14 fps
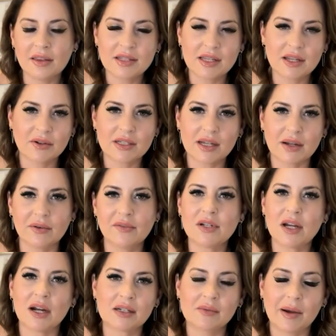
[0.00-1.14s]
of the secrets that we've
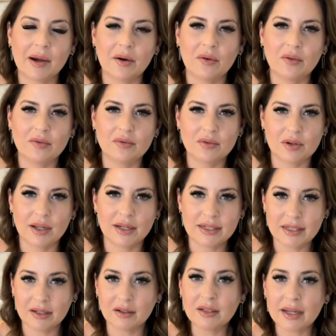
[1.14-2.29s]
talked about
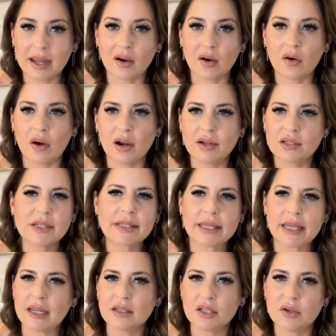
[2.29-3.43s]
until now are just
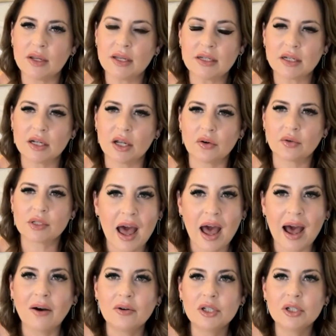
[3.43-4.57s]
things you need to know.
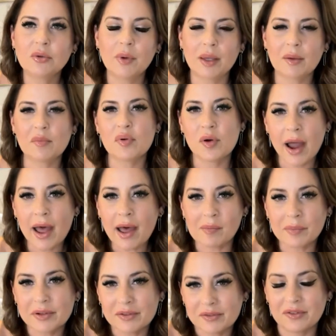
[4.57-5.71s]
How do we prep
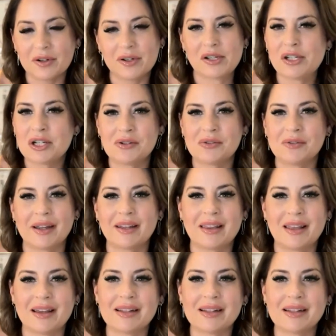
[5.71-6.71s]
for a shoot like